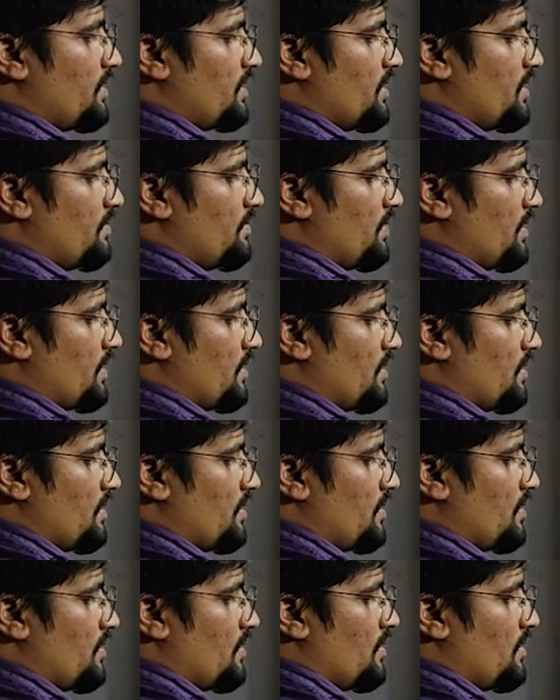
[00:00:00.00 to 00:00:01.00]
AB,
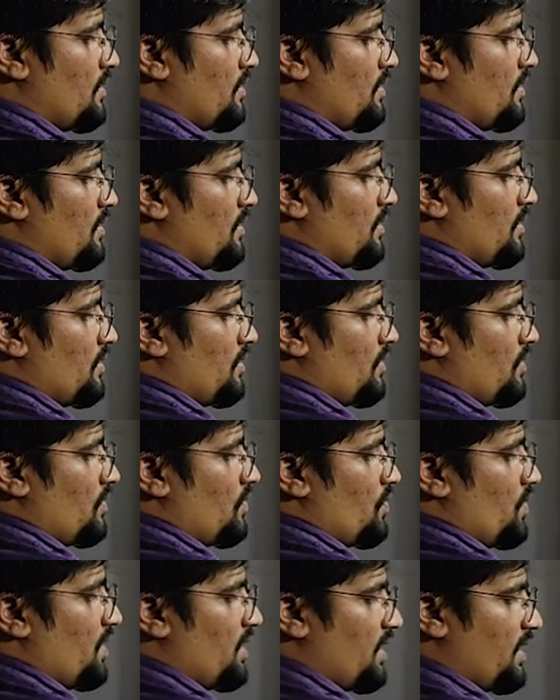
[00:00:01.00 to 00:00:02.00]

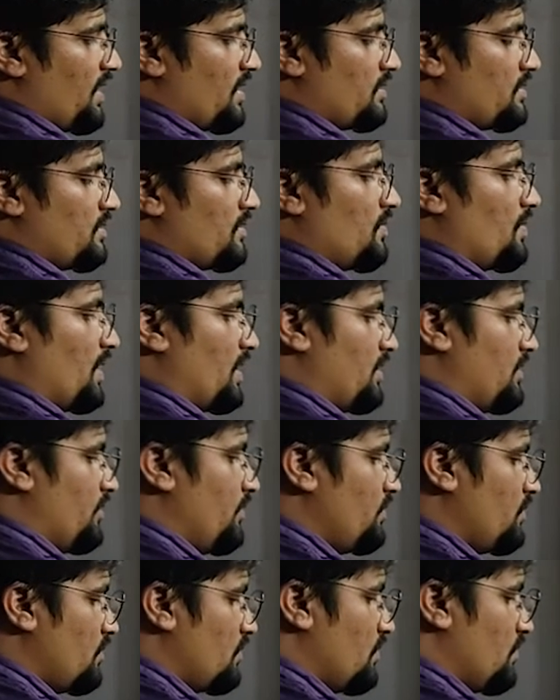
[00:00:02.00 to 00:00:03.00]
we get the
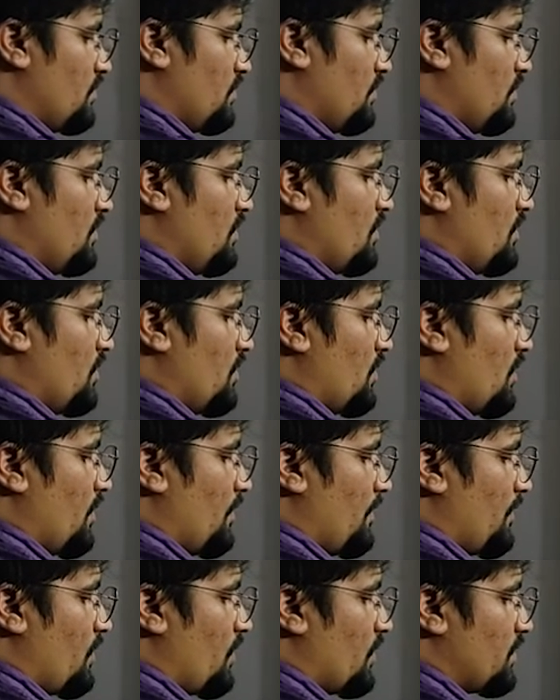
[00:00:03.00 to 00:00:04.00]
value
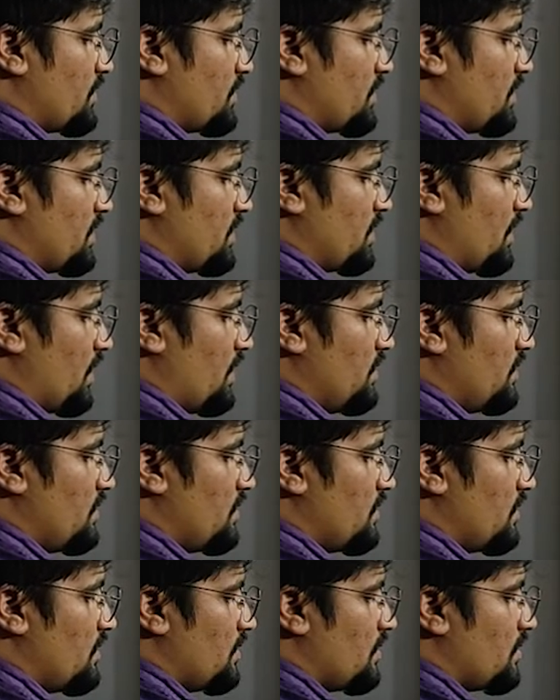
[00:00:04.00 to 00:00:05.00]
of cos theta
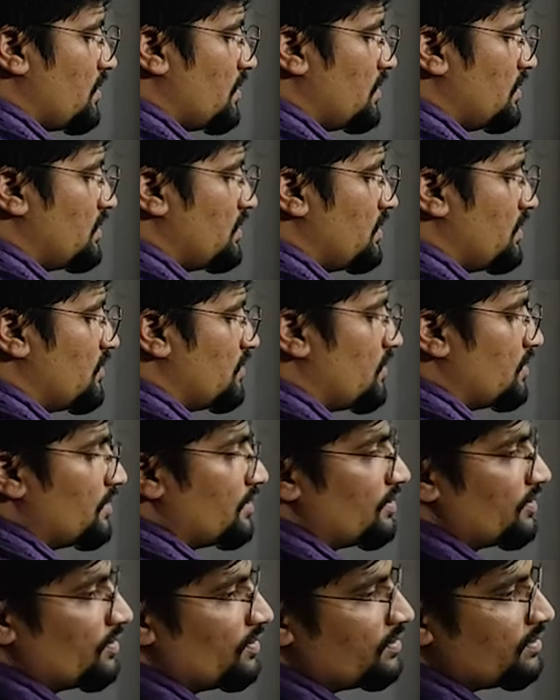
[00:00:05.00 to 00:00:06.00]
is equal
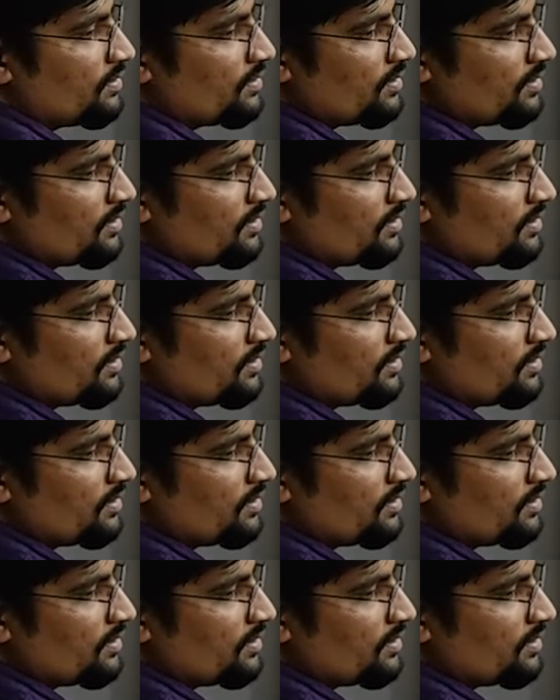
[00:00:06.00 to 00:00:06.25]
to